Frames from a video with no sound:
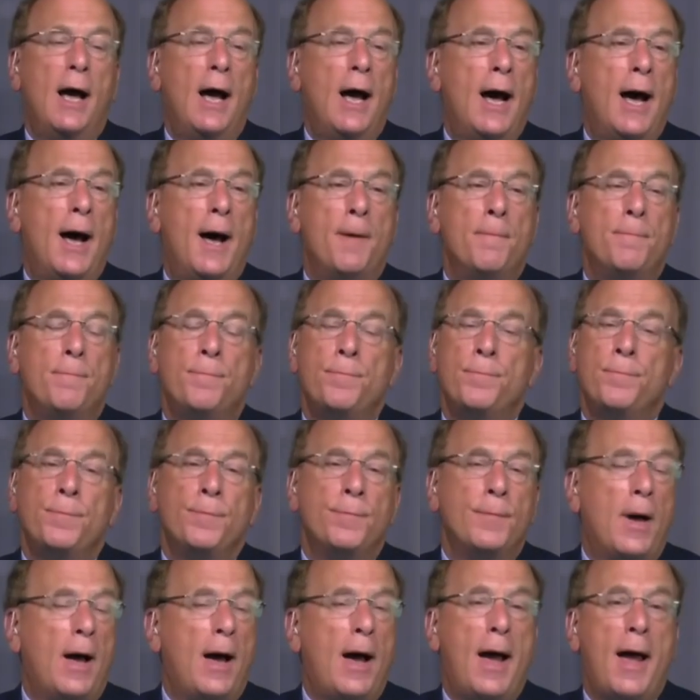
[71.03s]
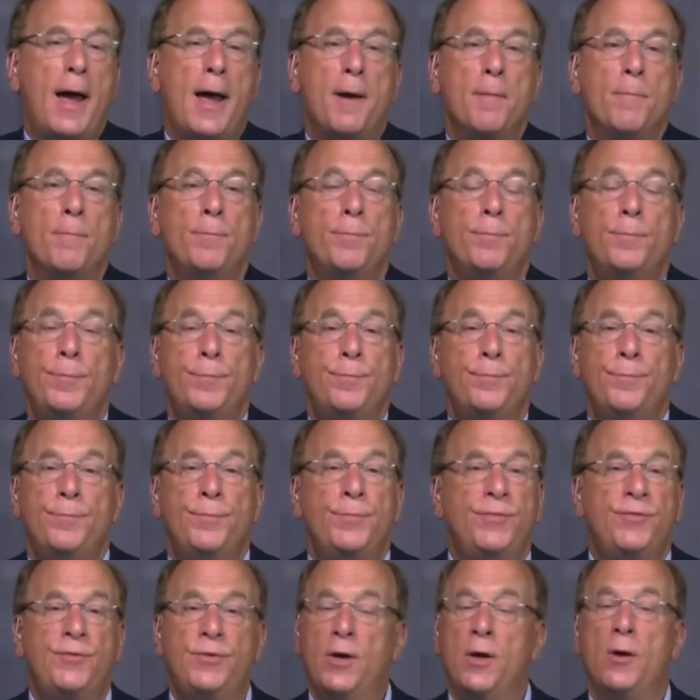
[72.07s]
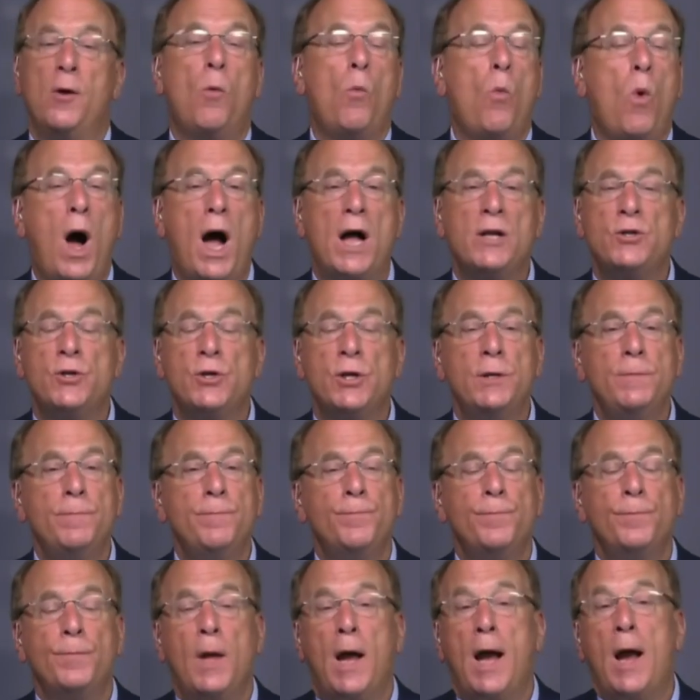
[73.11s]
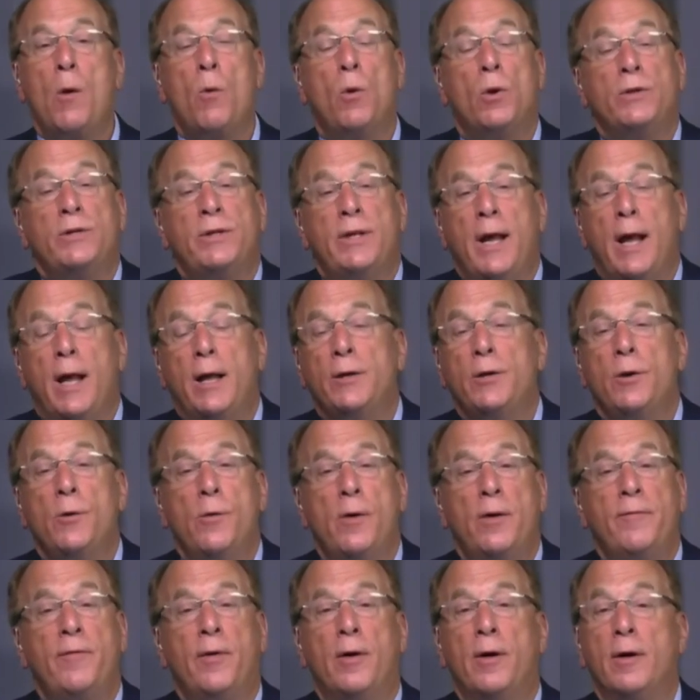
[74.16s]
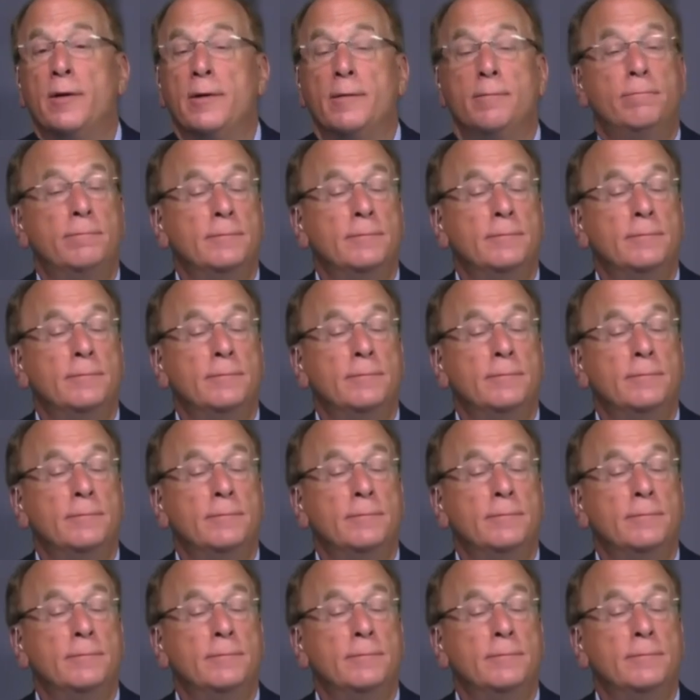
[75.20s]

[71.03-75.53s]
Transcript: I am still watching. I will tell you of our,